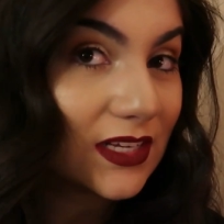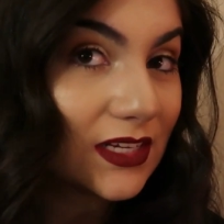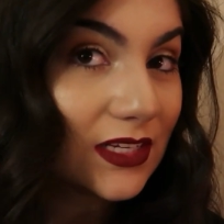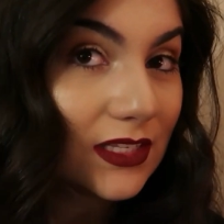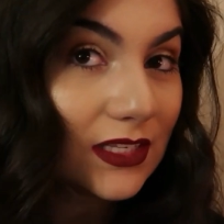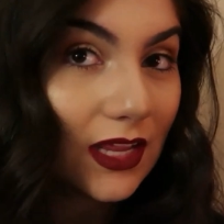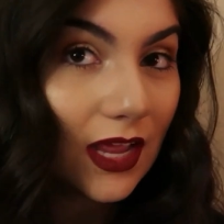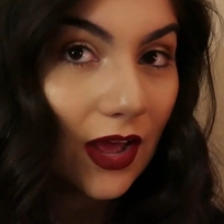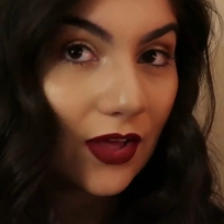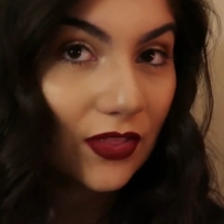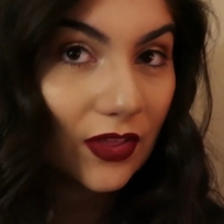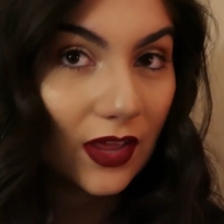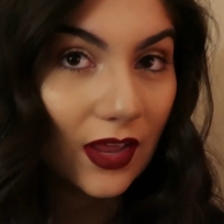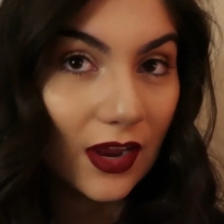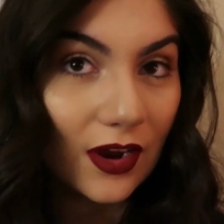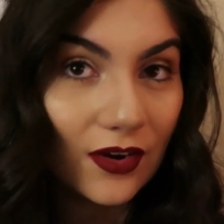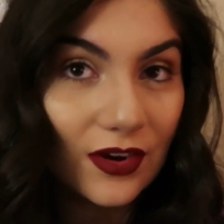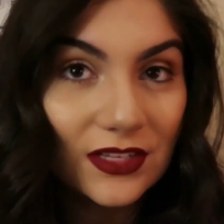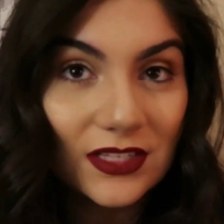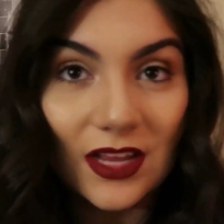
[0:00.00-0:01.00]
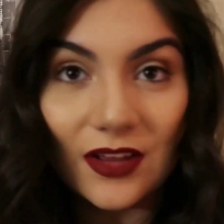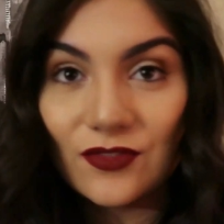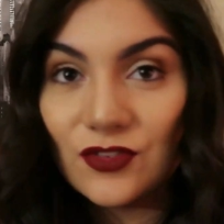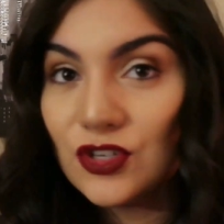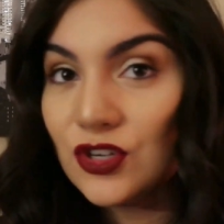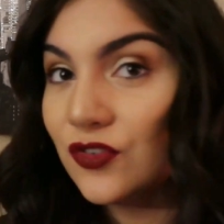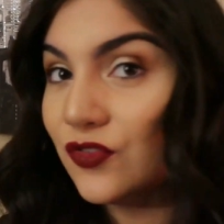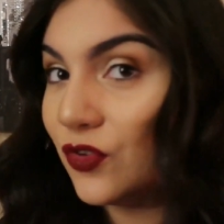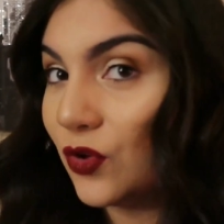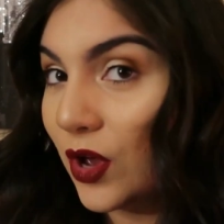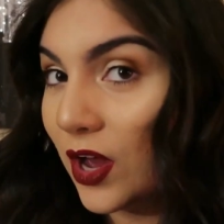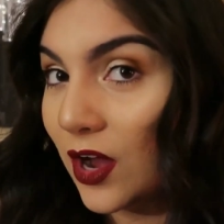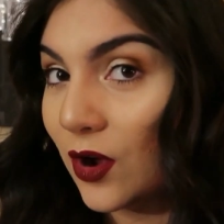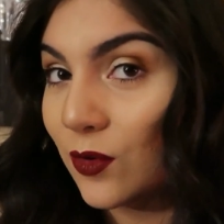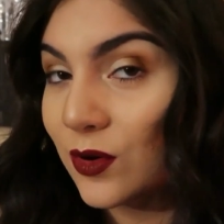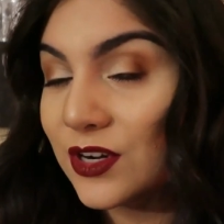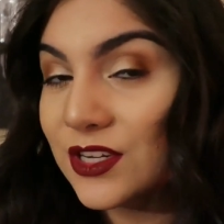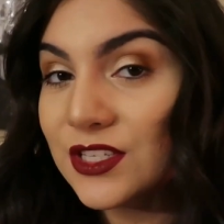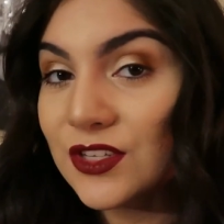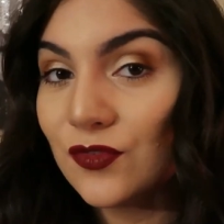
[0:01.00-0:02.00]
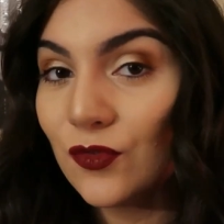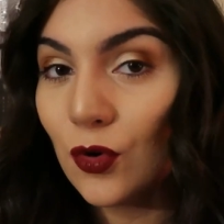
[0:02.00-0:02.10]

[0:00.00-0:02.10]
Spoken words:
could see how the hair is after a few hours.